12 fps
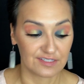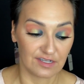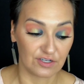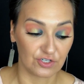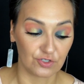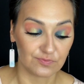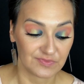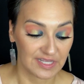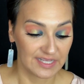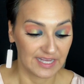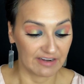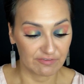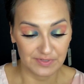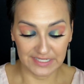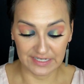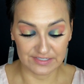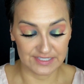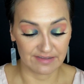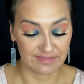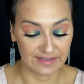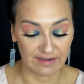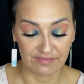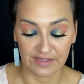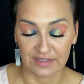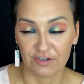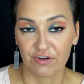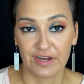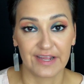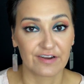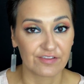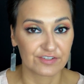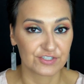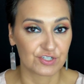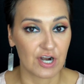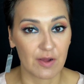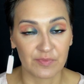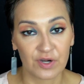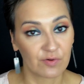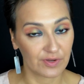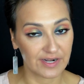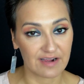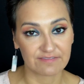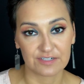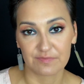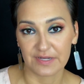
So everybody else out there, they can create all their drama or whatever,